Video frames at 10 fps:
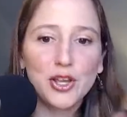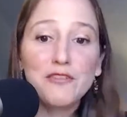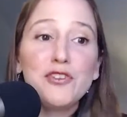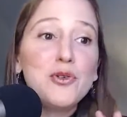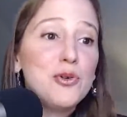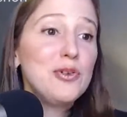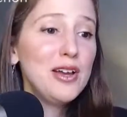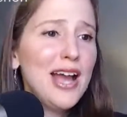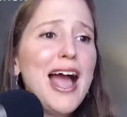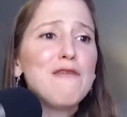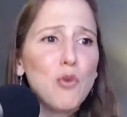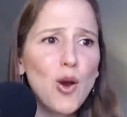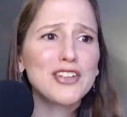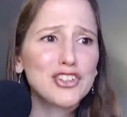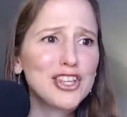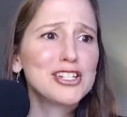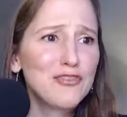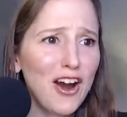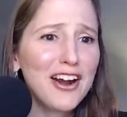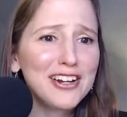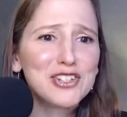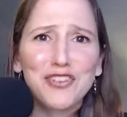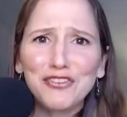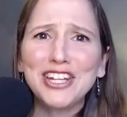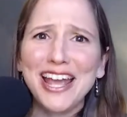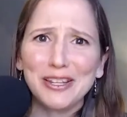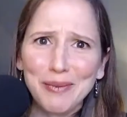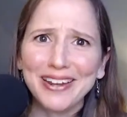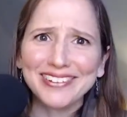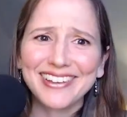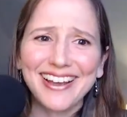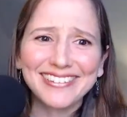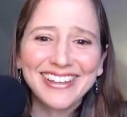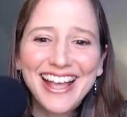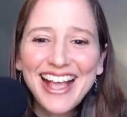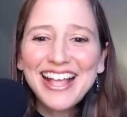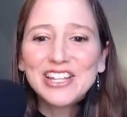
So if you have watched this far, it's 58 minutes, guys.